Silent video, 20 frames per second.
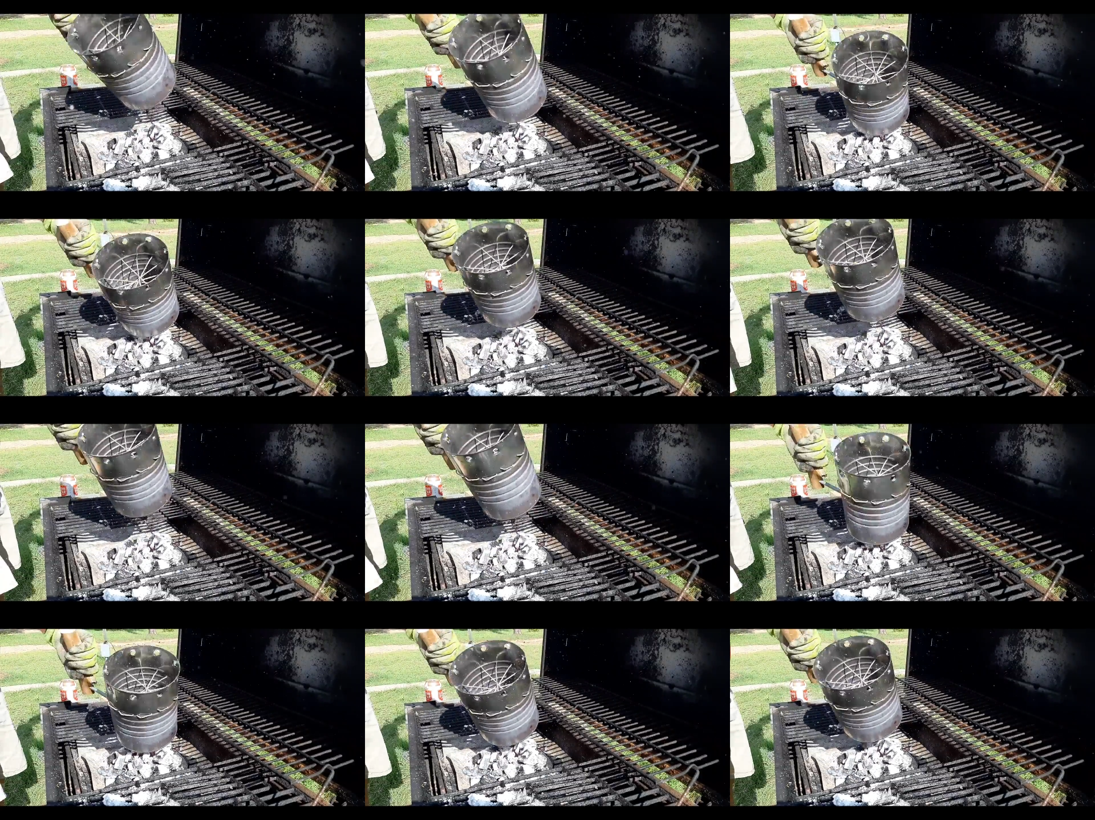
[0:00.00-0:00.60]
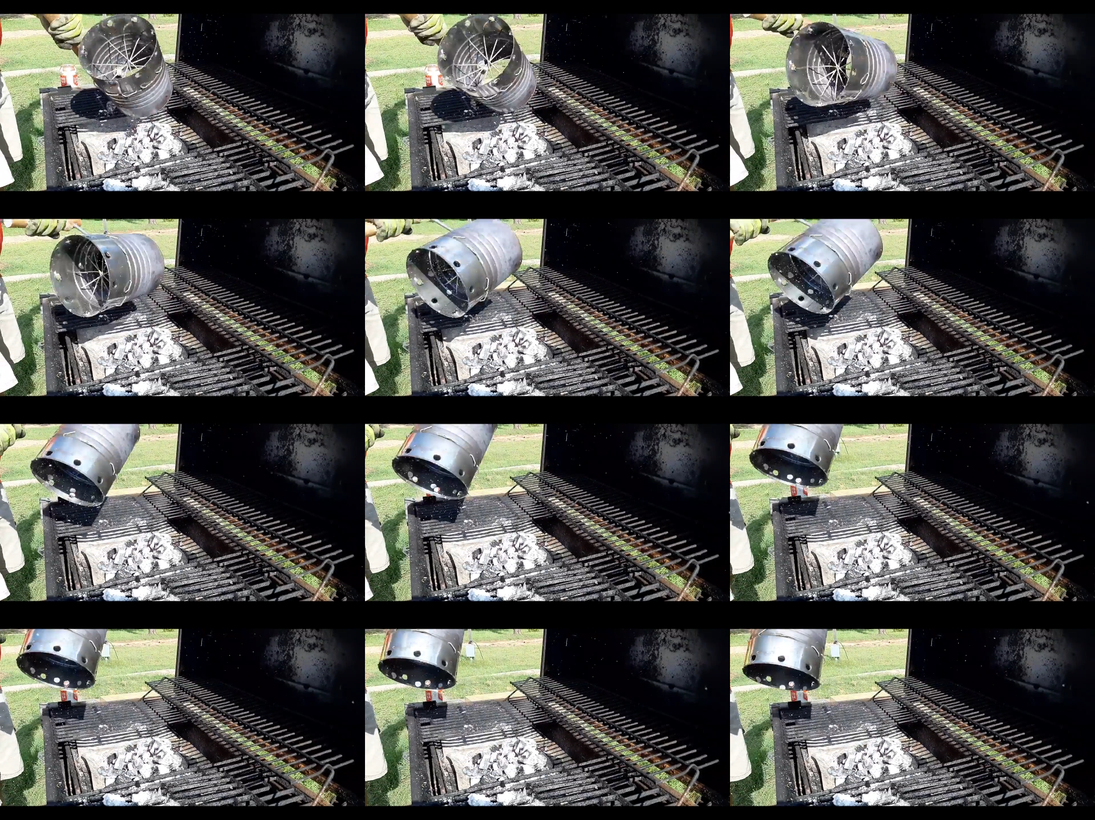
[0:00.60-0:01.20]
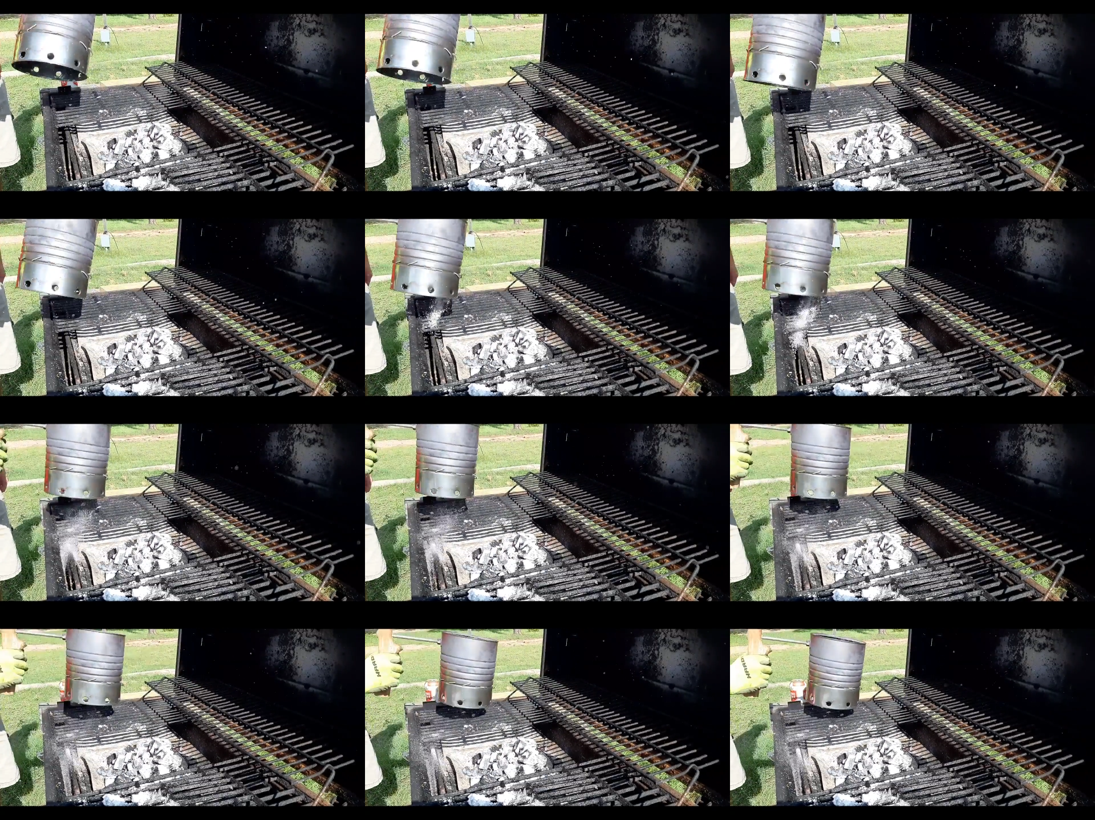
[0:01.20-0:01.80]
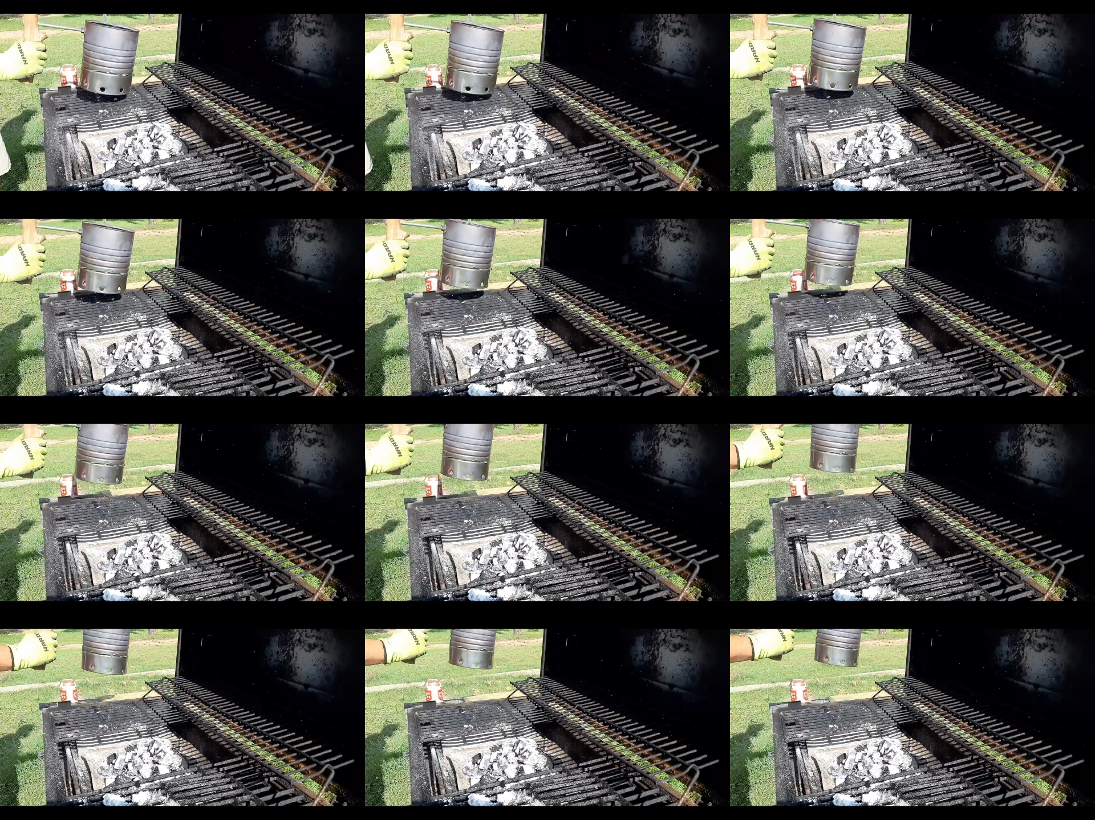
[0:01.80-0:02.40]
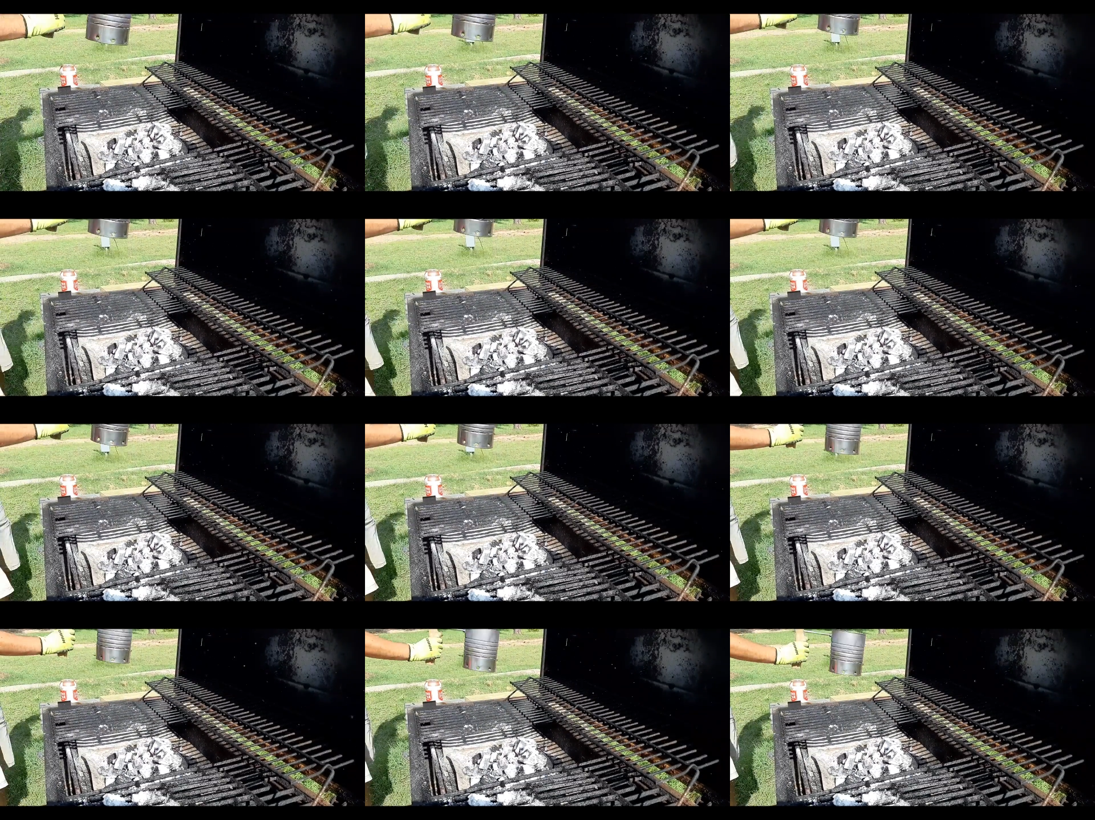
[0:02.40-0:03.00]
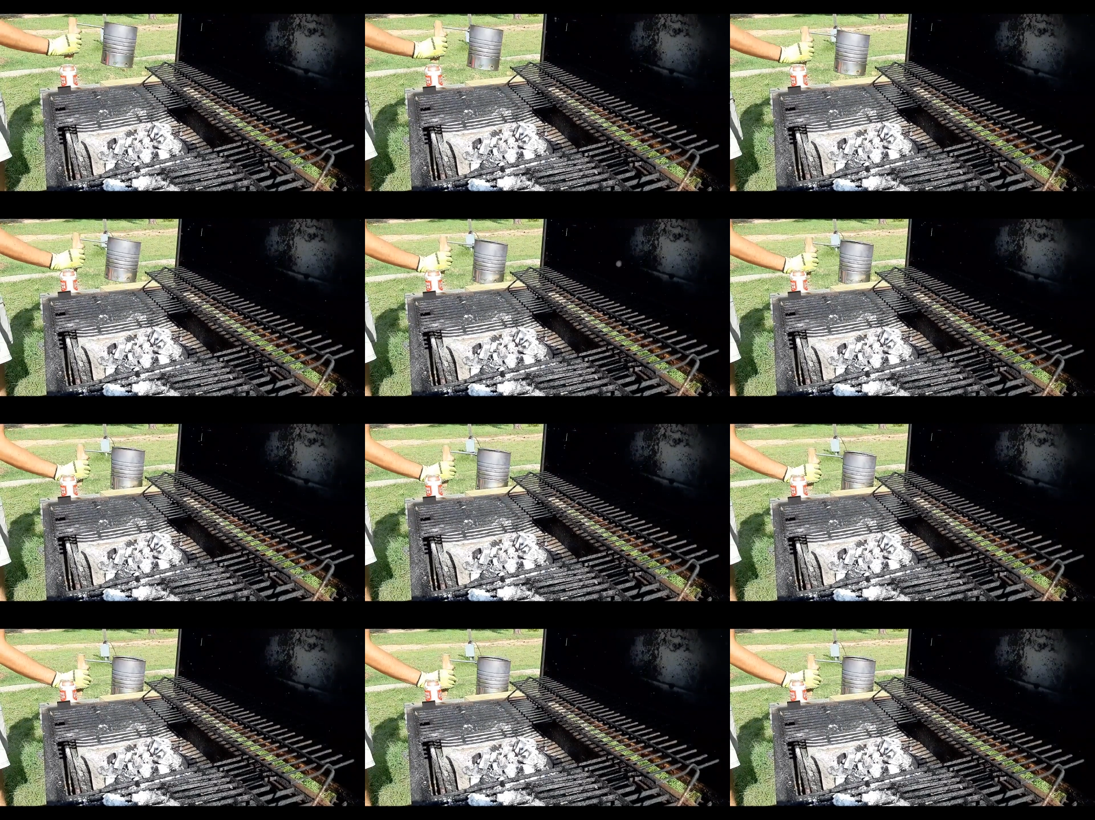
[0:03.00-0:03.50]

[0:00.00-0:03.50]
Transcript: [unreadable: no face in view]